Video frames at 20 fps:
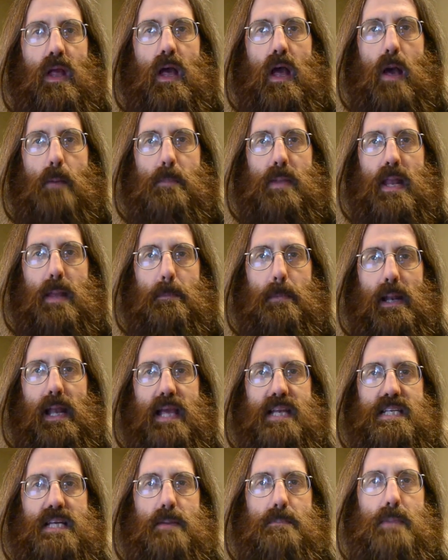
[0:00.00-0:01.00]
A
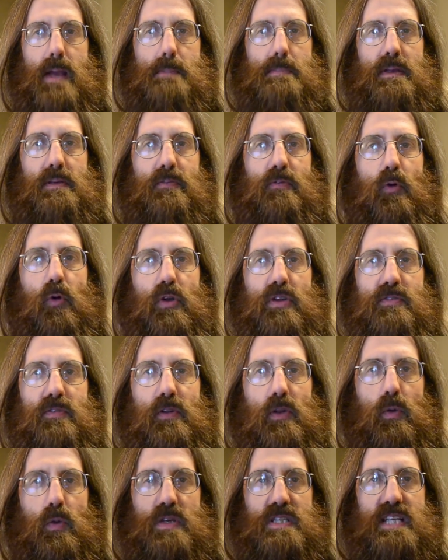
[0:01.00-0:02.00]
manipulator may be forceful
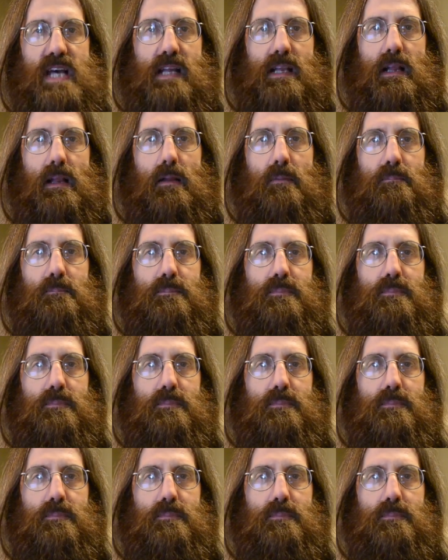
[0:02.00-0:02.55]
or subtle.